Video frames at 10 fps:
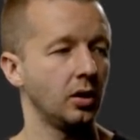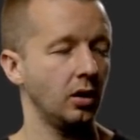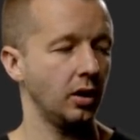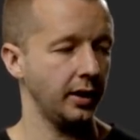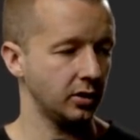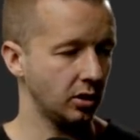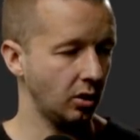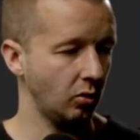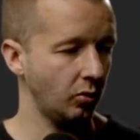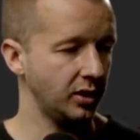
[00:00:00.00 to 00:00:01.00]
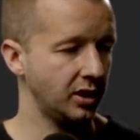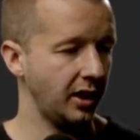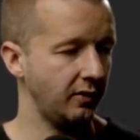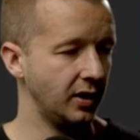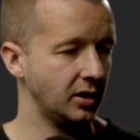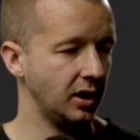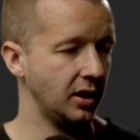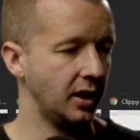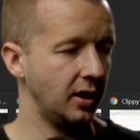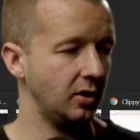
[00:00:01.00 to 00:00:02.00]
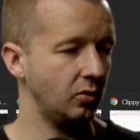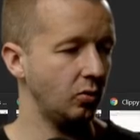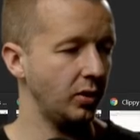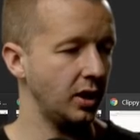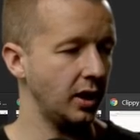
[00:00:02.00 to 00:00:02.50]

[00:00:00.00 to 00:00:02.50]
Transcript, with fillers: All right, so we save it and then we